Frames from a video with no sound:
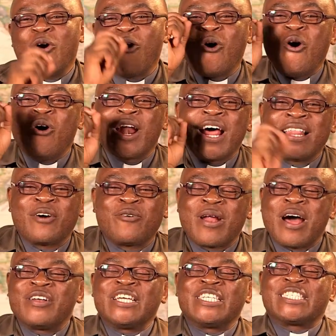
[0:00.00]
All other
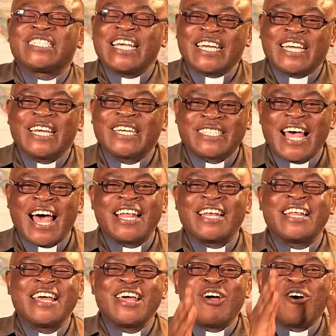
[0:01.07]
ground is sinking
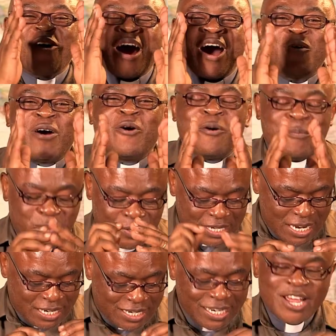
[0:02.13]
sand, our hope
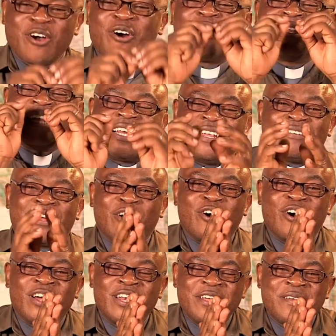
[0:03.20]
set on the living
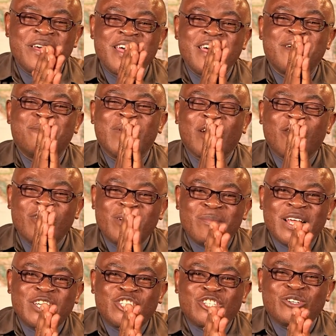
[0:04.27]
God. May God
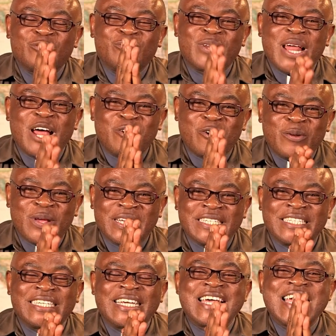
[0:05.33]
bless you today and
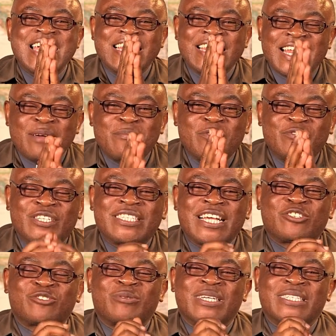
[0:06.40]
always. In the name of
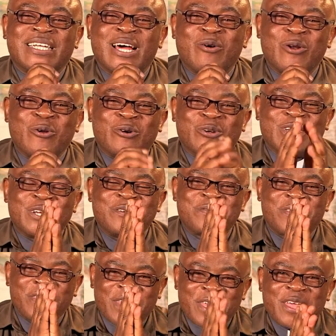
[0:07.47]
Jesus Christ, our Lord.
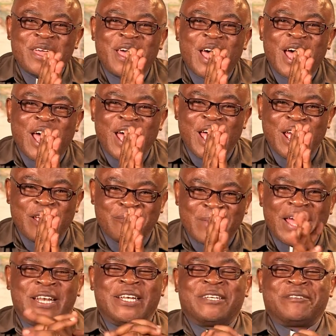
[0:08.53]

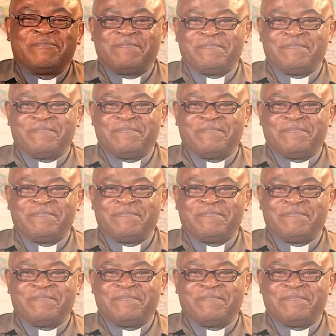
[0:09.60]
Amen.